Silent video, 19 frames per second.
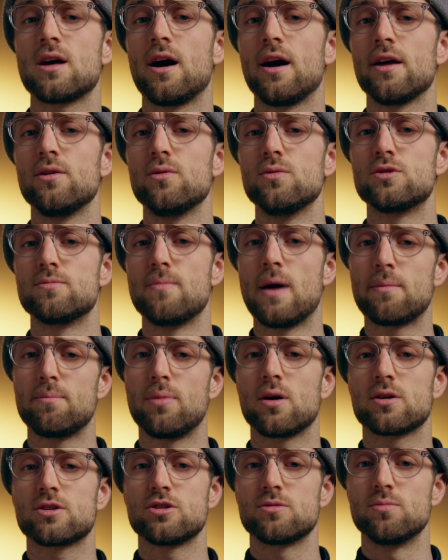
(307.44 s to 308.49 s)
I use matte
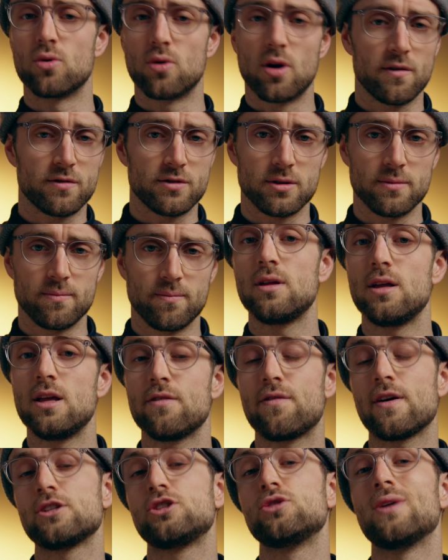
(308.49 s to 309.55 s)
boxes more often.
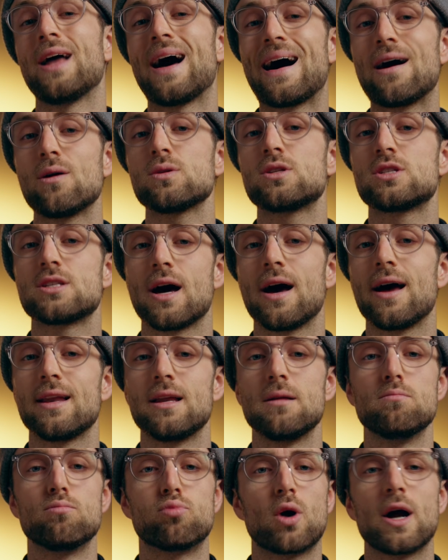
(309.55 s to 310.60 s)
If I shoot outside
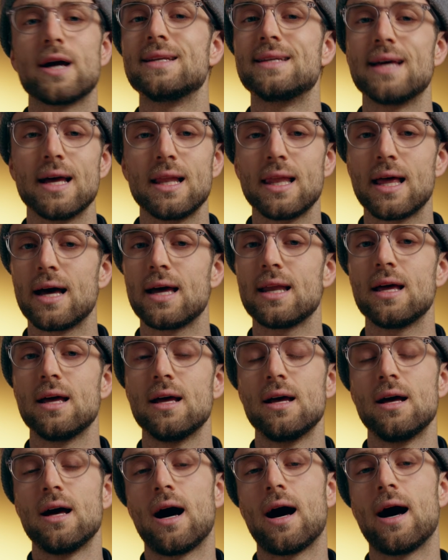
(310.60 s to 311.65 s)
in bright daylight,
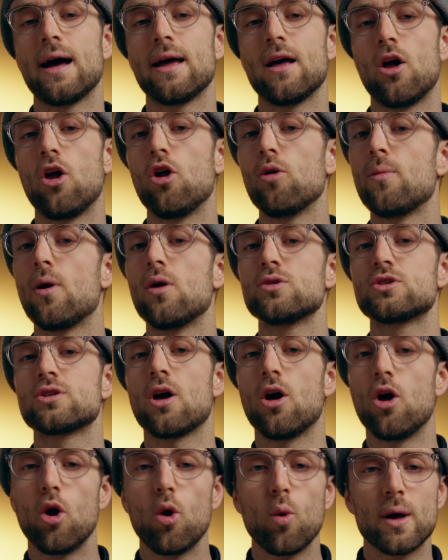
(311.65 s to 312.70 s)
I almost
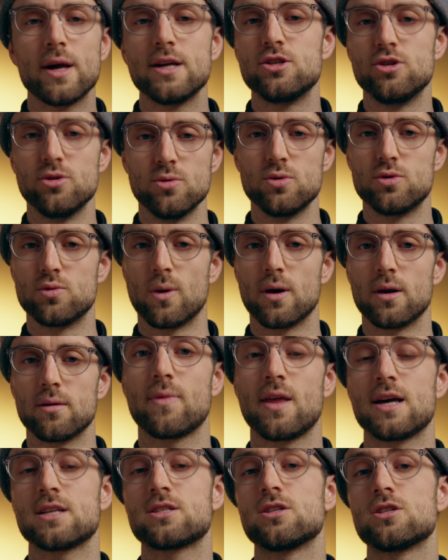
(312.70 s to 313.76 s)
always use one,
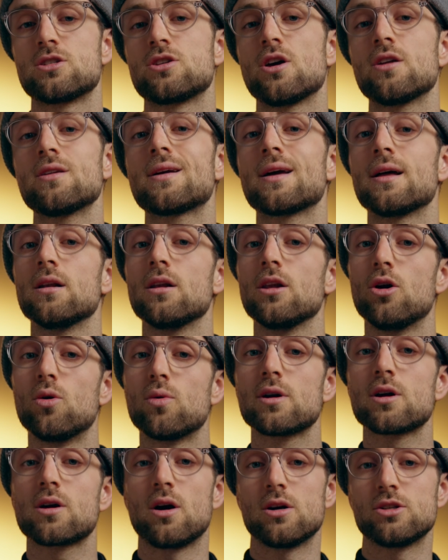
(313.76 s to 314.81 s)
as the sun can
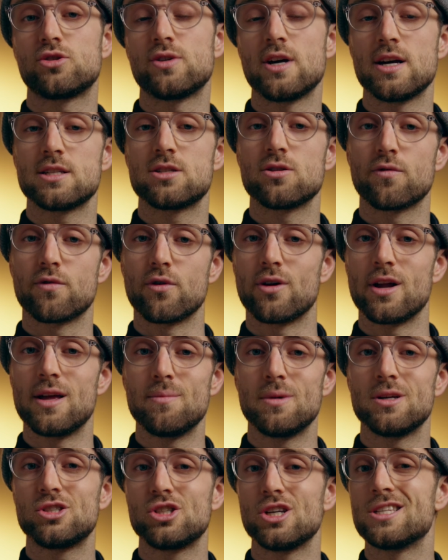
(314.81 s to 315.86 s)
lower the contrast of your
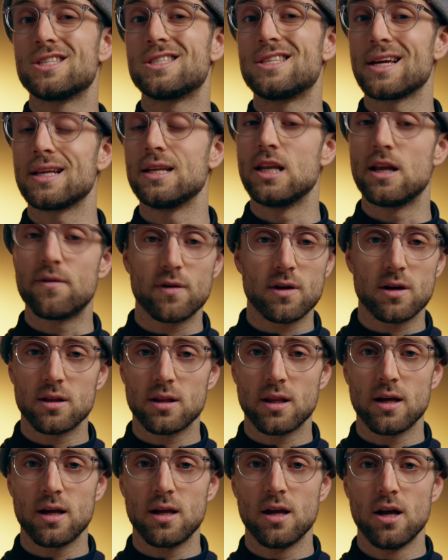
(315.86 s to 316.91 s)
image
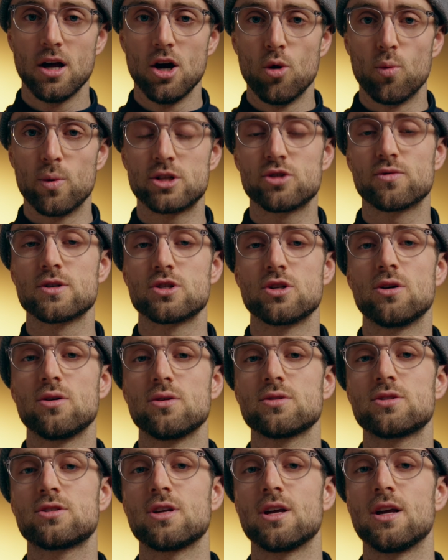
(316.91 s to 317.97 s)
significantly, which
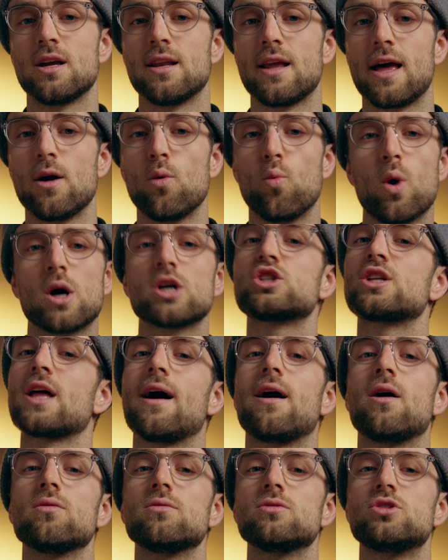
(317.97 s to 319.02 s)
results in a washed
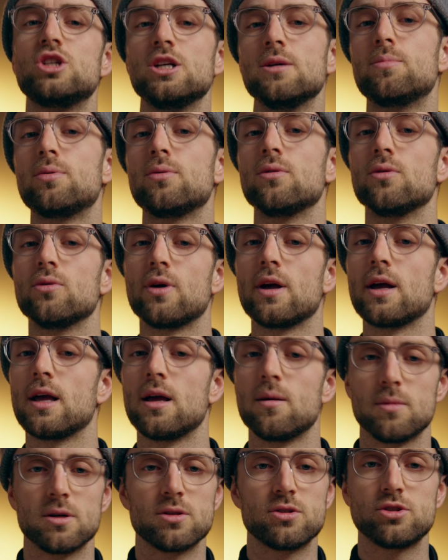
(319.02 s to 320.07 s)
out, cheap looking
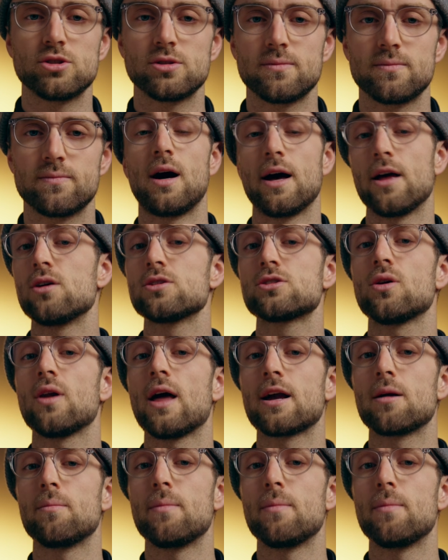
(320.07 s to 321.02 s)
image. I also like a